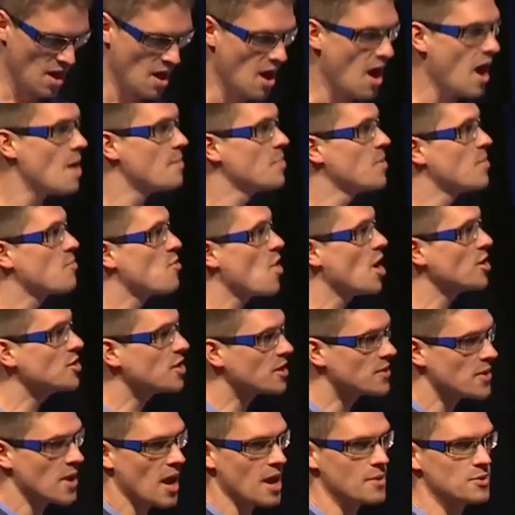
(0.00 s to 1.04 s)
Um, the
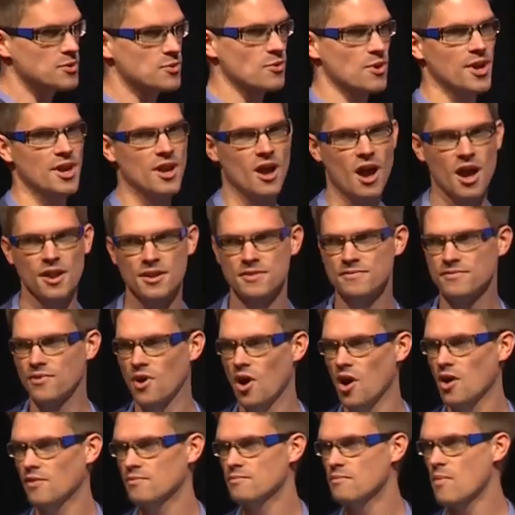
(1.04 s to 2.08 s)
project that I was working on
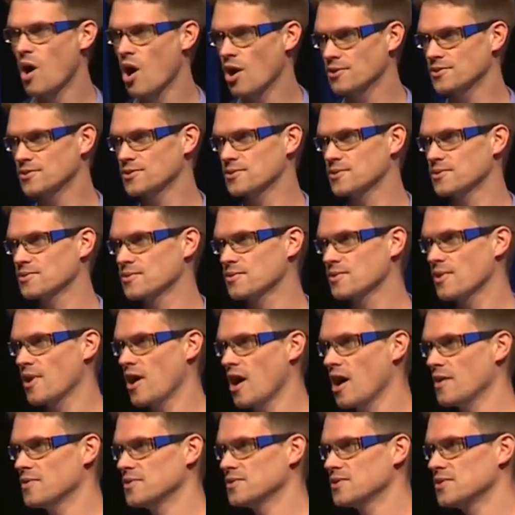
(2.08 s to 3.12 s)
involved Mars.
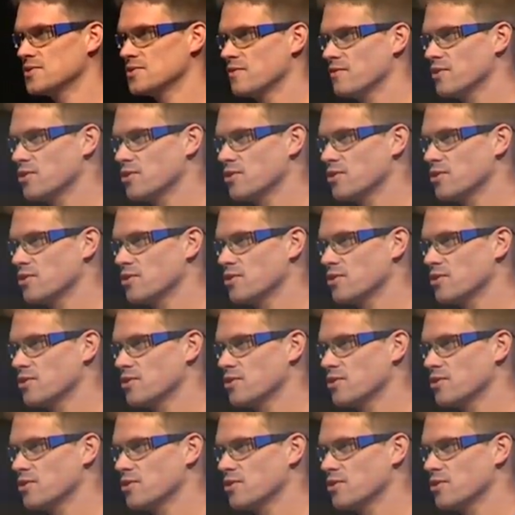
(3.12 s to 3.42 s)
Uh, this is the